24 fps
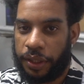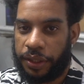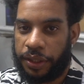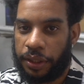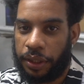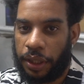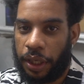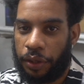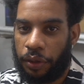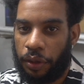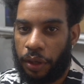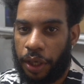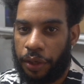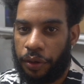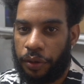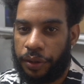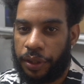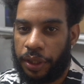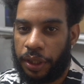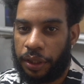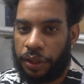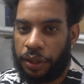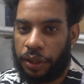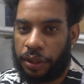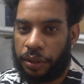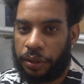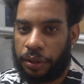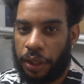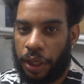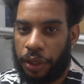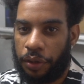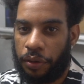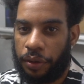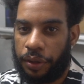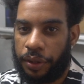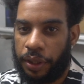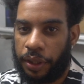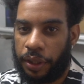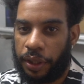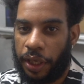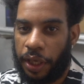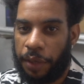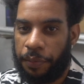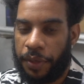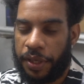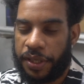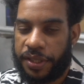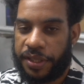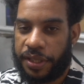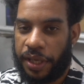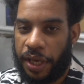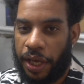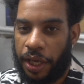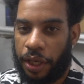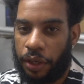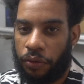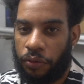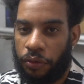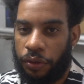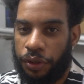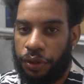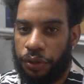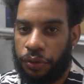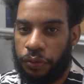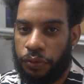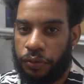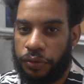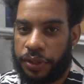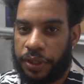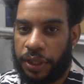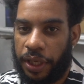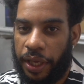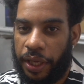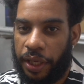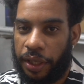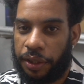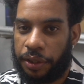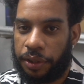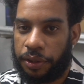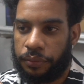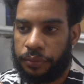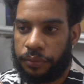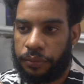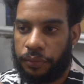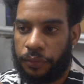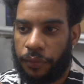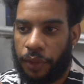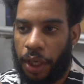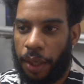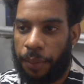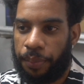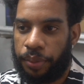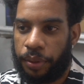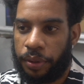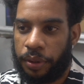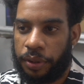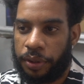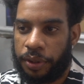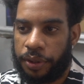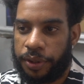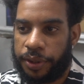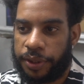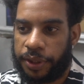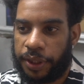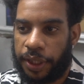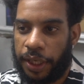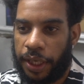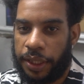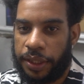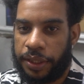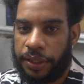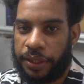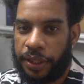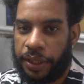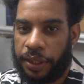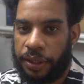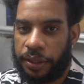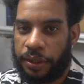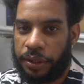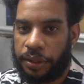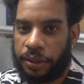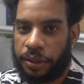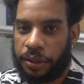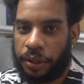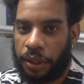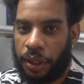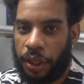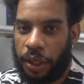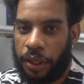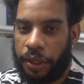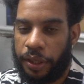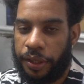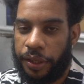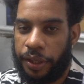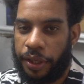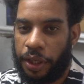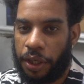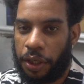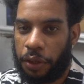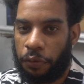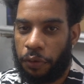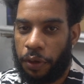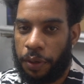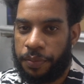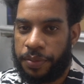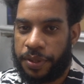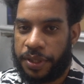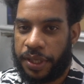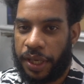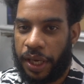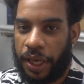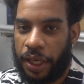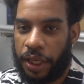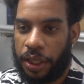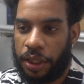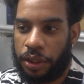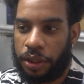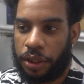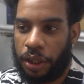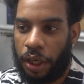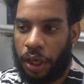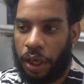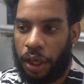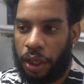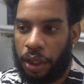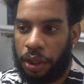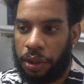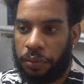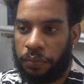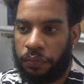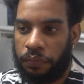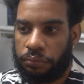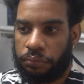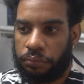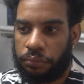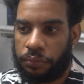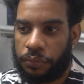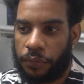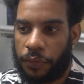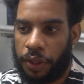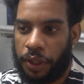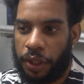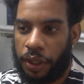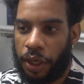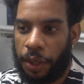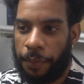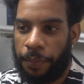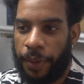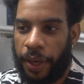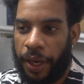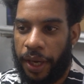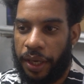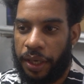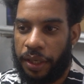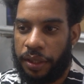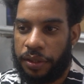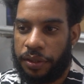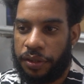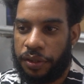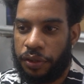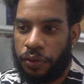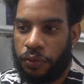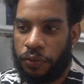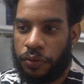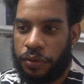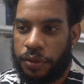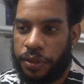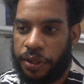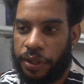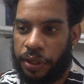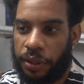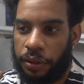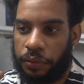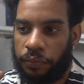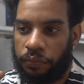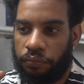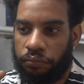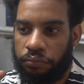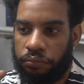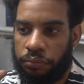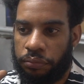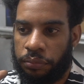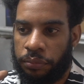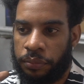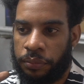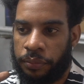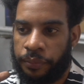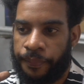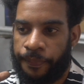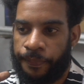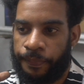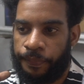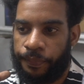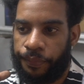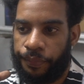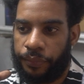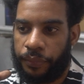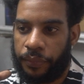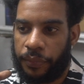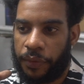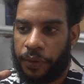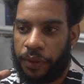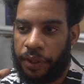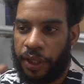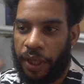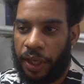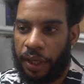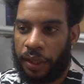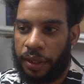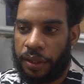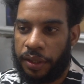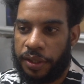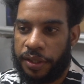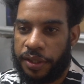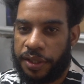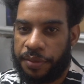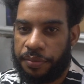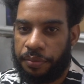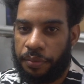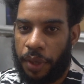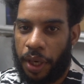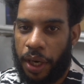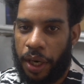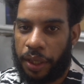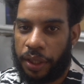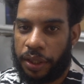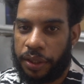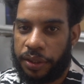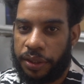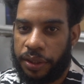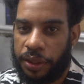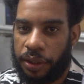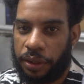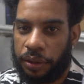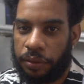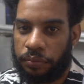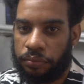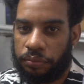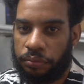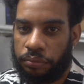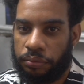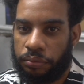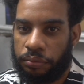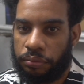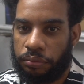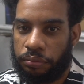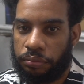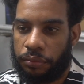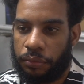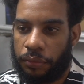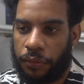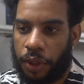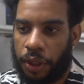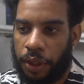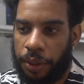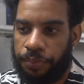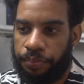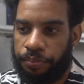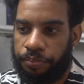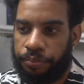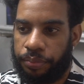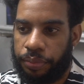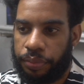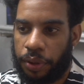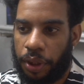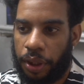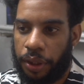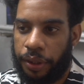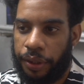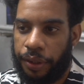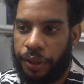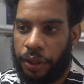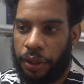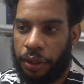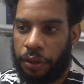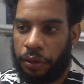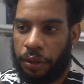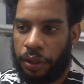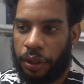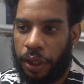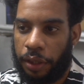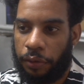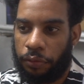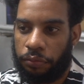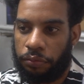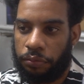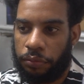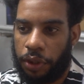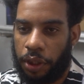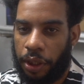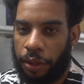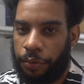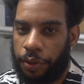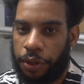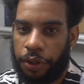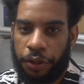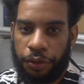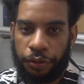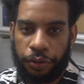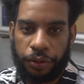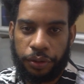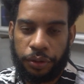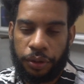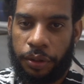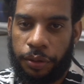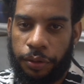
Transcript: thing. I don't think MSI could use like Apple's content on their website, or Gigabyte using Dell's marketing clip on their, like, I don't know.